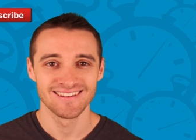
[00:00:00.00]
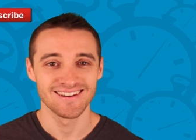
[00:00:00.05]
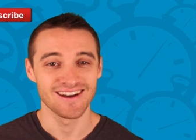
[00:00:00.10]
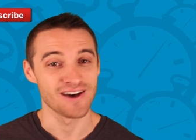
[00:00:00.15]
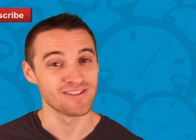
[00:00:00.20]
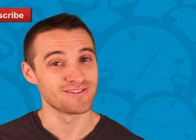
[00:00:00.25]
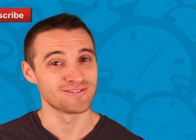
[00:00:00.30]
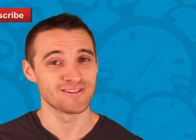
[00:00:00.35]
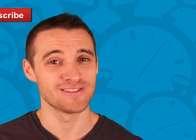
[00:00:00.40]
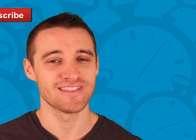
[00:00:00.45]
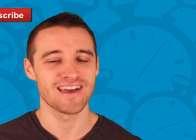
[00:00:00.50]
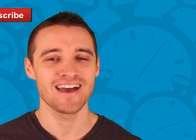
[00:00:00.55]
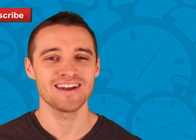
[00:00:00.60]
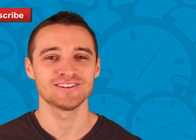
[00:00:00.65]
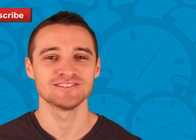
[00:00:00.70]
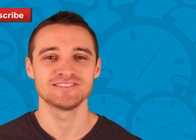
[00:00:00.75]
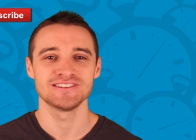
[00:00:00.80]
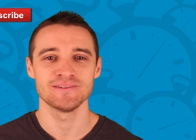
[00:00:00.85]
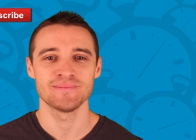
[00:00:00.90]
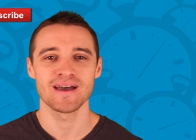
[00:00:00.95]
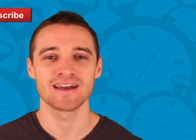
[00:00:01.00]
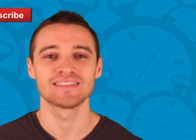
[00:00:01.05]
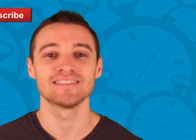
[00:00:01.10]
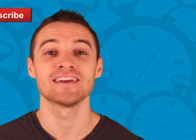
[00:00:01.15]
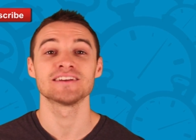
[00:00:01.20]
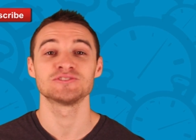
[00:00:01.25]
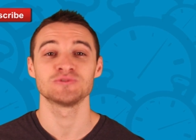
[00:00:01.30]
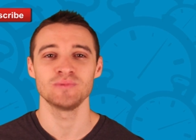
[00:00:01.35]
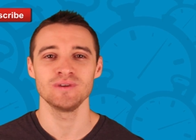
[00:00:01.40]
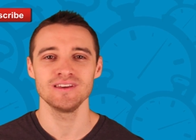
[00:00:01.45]
Other than that, I'll see you back
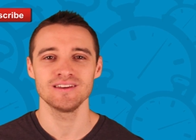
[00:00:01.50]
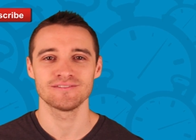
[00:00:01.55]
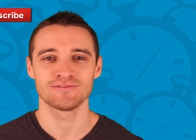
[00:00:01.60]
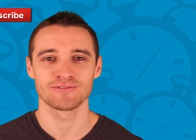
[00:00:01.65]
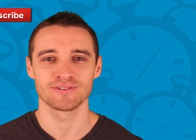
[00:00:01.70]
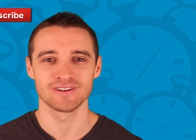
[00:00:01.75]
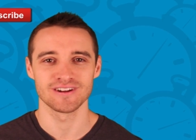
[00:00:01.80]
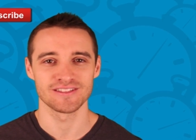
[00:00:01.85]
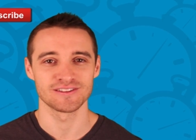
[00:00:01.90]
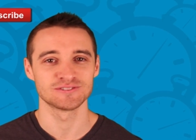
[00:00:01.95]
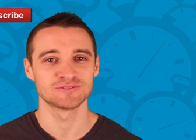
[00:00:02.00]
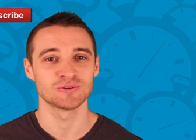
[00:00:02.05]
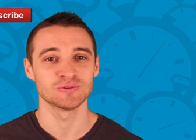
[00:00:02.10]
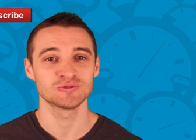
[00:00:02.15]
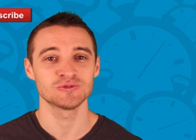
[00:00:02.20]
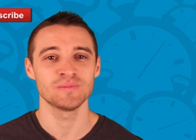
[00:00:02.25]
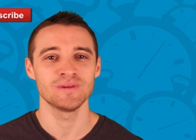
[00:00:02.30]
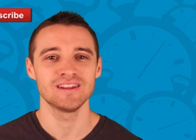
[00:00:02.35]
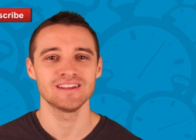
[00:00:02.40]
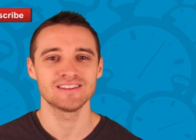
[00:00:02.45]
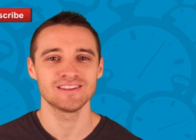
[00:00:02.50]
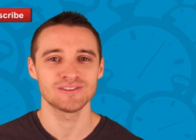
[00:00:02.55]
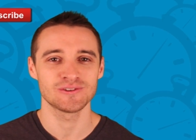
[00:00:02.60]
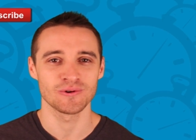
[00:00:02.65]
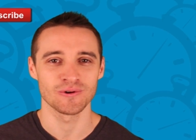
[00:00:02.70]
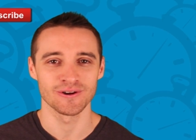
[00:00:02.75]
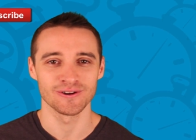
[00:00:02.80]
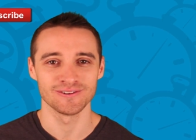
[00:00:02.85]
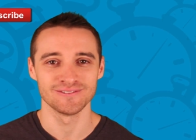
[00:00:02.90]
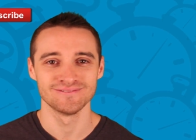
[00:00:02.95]
next week for another social media
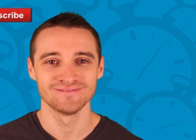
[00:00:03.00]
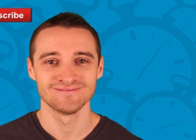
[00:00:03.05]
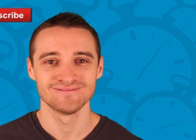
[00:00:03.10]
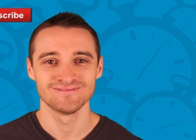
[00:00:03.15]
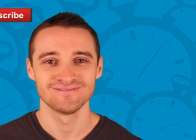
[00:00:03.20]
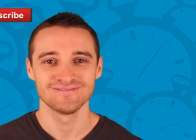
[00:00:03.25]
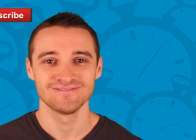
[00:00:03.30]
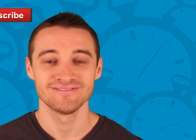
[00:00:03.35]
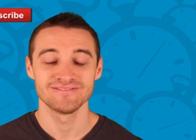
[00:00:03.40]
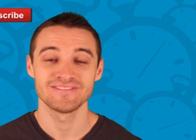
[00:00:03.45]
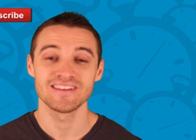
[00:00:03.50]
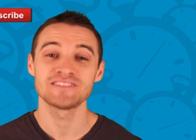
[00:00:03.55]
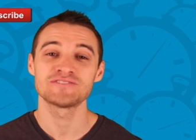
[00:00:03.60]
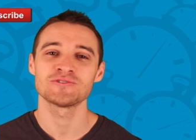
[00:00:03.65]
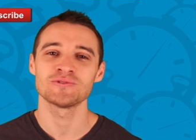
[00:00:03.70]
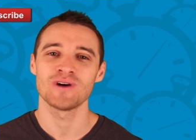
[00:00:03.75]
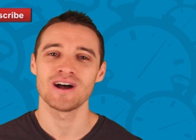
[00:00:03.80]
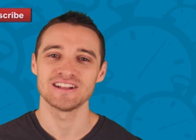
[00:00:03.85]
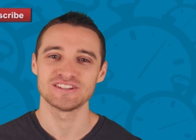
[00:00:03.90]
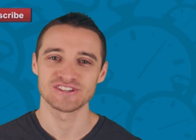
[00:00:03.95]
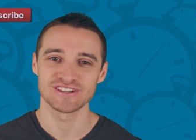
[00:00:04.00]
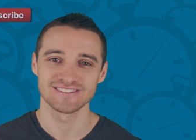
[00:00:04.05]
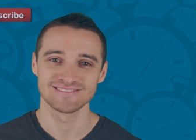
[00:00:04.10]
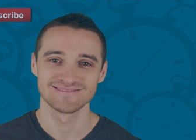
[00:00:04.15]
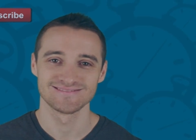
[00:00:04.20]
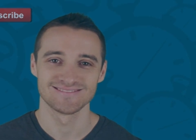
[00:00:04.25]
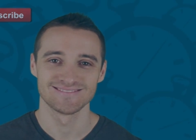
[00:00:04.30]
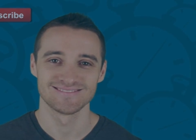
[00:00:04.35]
tutorial. Thanks for watching.